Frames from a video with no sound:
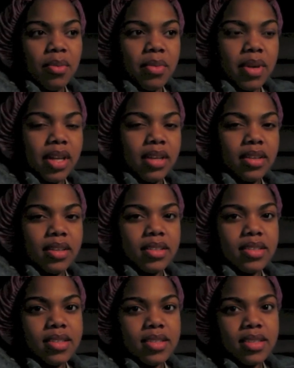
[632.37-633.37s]
But
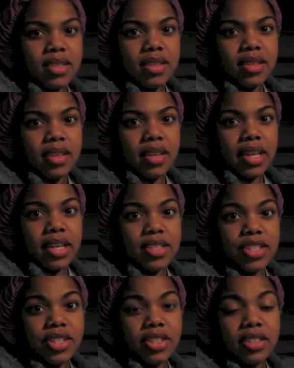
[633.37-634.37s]
it's... I
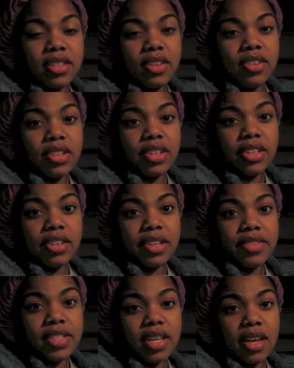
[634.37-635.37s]
guess you're an adult, you don't
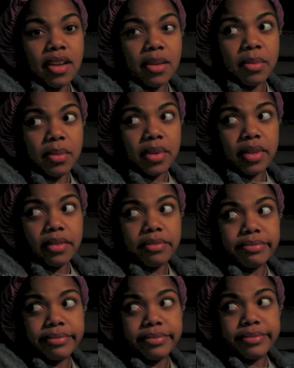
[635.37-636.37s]
have time,
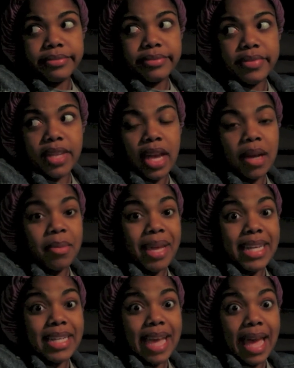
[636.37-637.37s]
but gotta
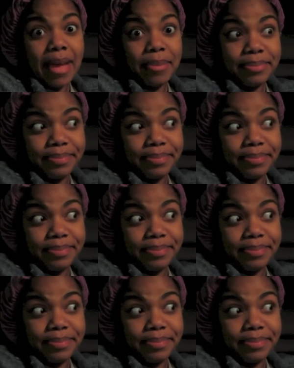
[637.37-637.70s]
make time.